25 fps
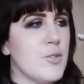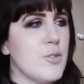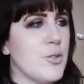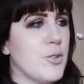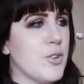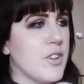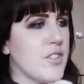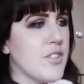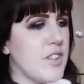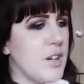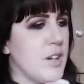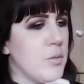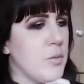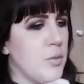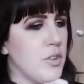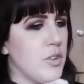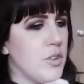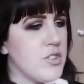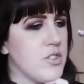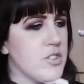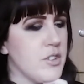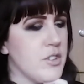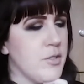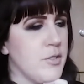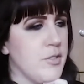or because I
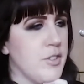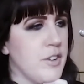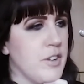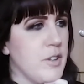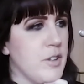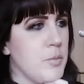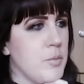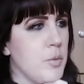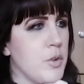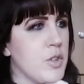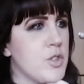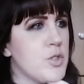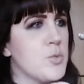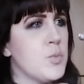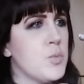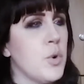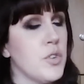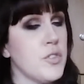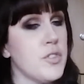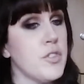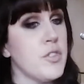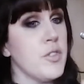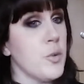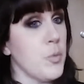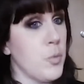watched a film which
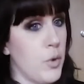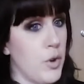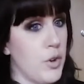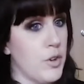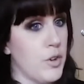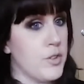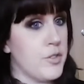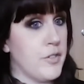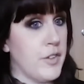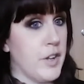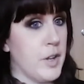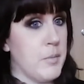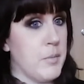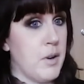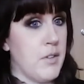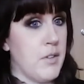wasn't the worst film